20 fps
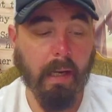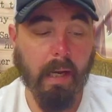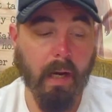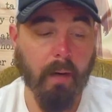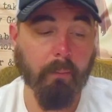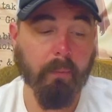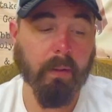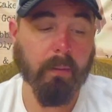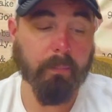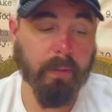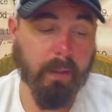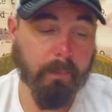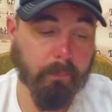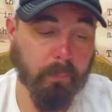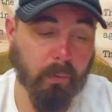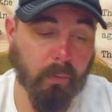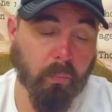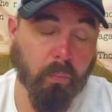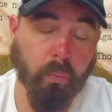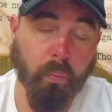how many
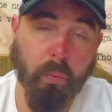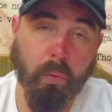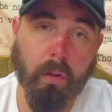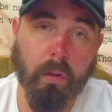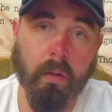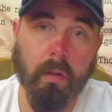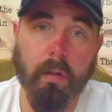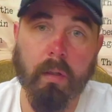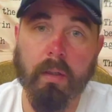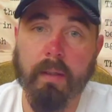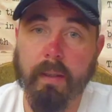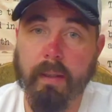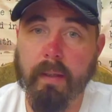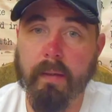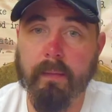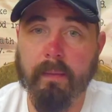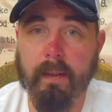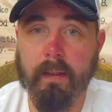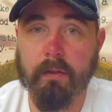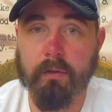people were
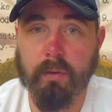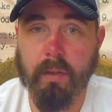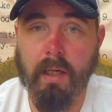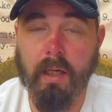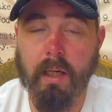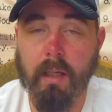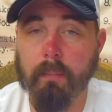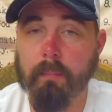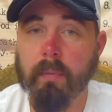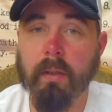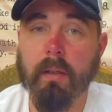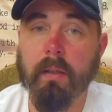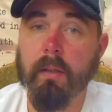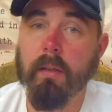in that tribe,